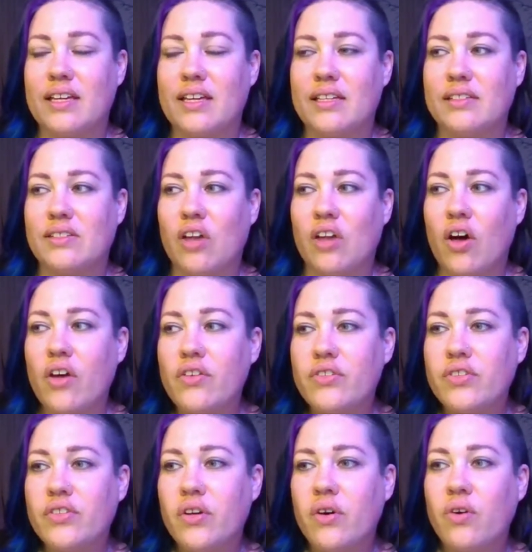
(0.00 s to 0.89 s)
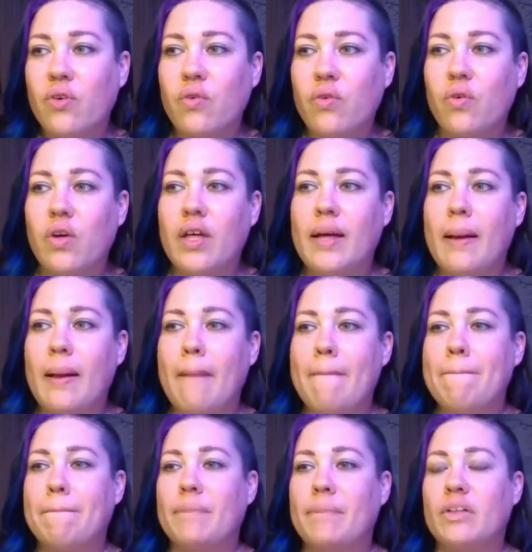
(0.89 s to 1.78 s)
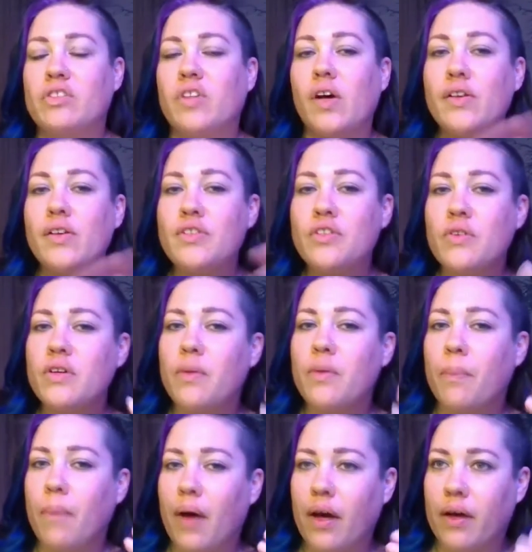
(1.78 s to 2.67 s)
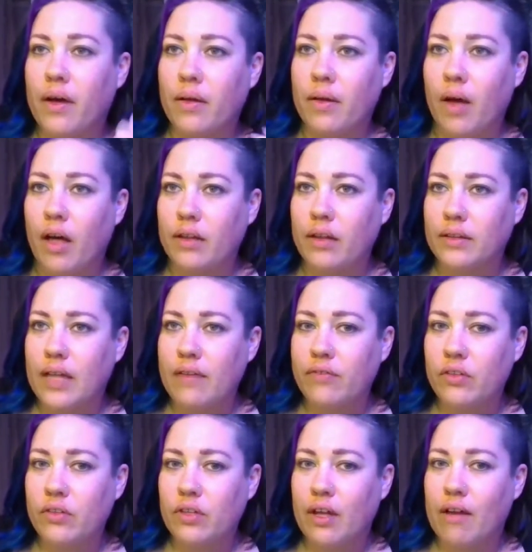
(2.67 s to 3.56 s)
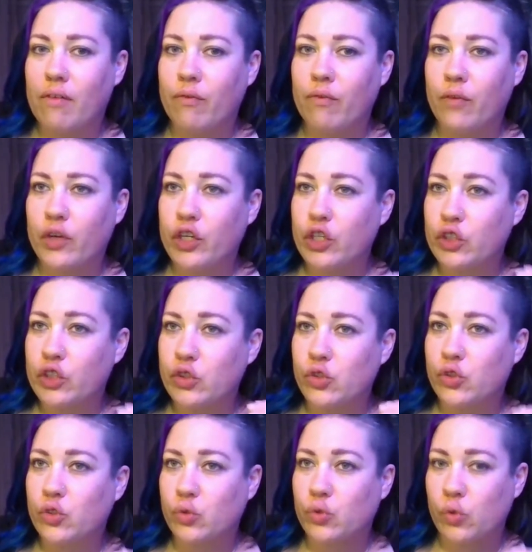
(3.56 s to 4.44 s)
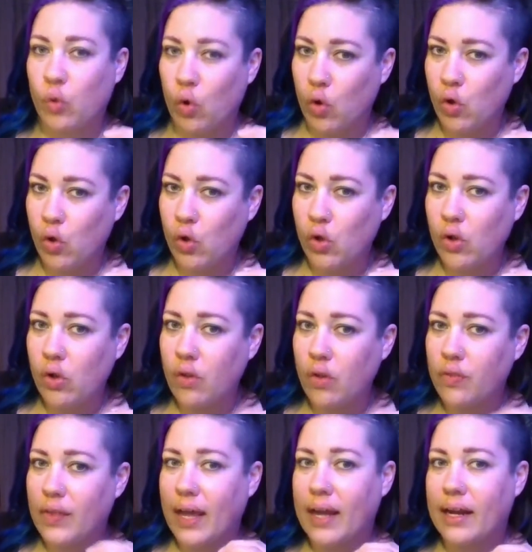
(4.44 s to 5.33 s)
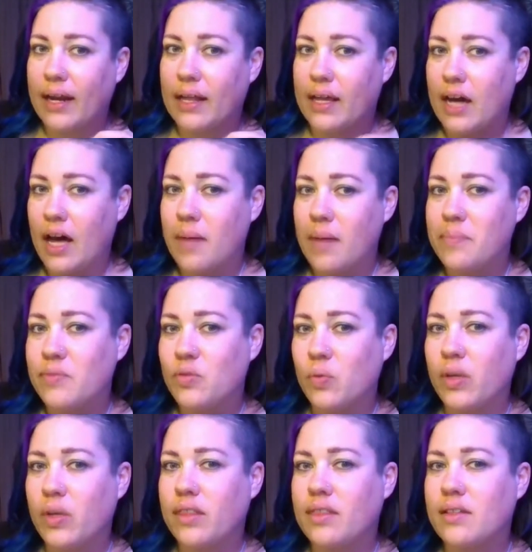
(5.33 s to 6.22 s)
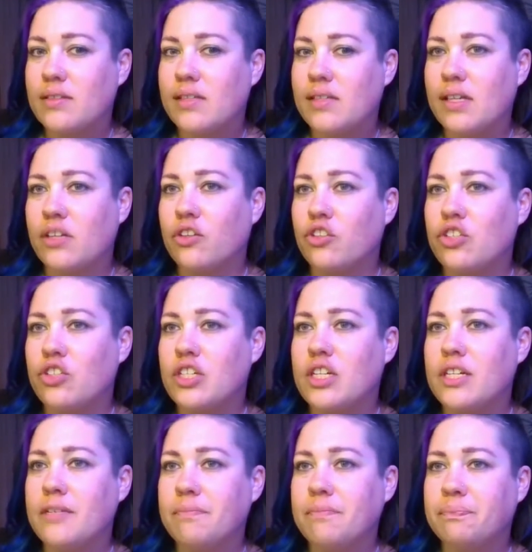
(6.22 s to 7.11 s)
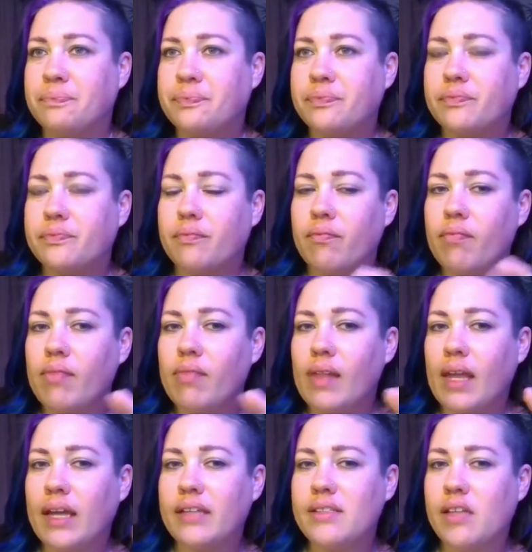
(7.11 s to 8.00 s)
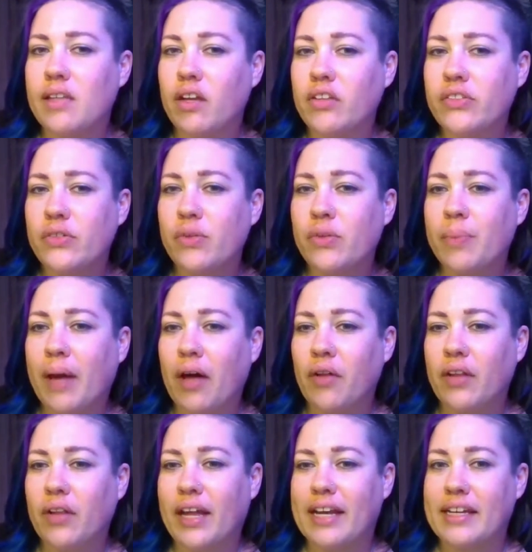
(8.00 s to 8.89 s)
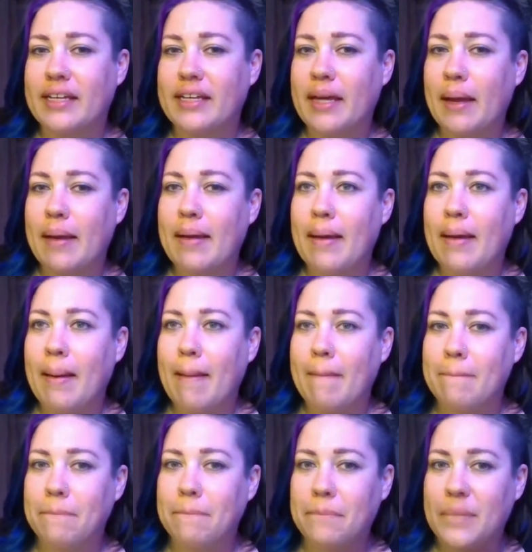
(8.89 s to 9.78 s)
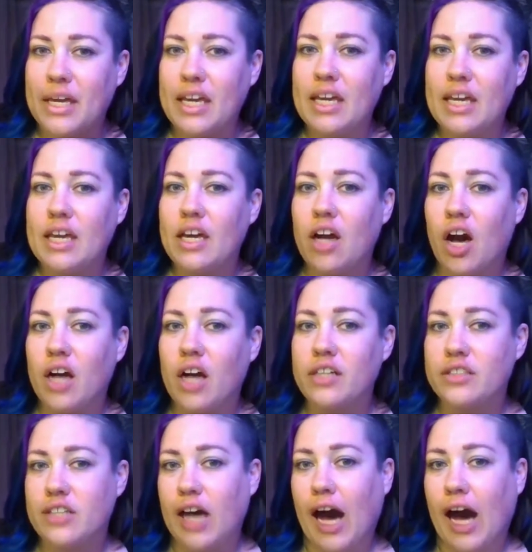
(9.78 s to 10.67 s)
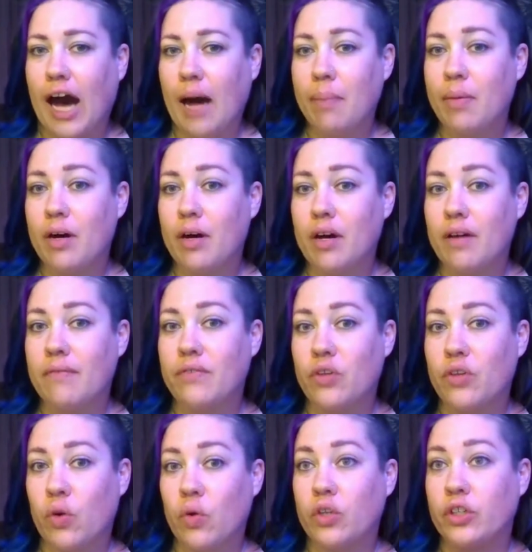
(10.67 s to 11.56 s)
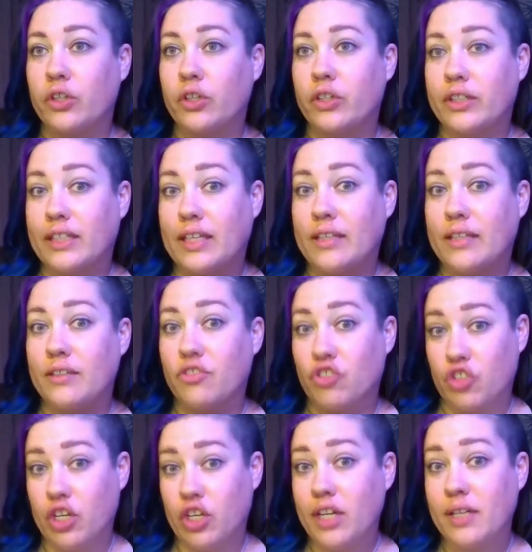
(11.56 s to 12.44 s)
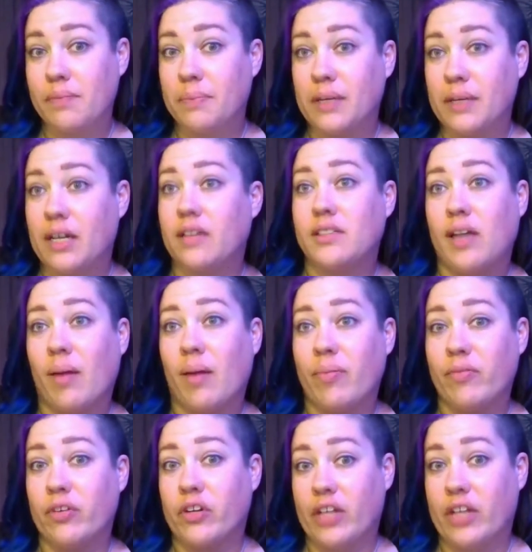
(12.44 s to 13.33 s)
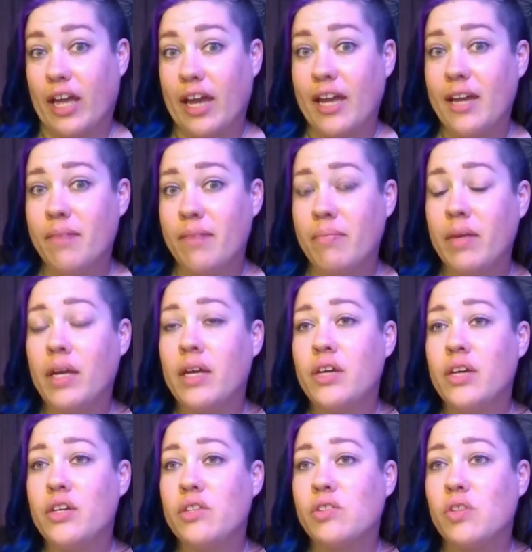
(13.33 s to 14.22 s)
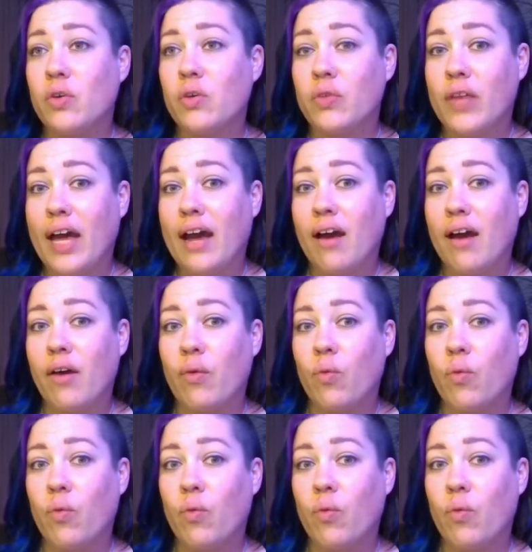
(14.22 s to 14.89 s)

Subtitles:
also, there's also a level of control that comes with this energy. It's also about like being on top of your shit, being on top of your game, so that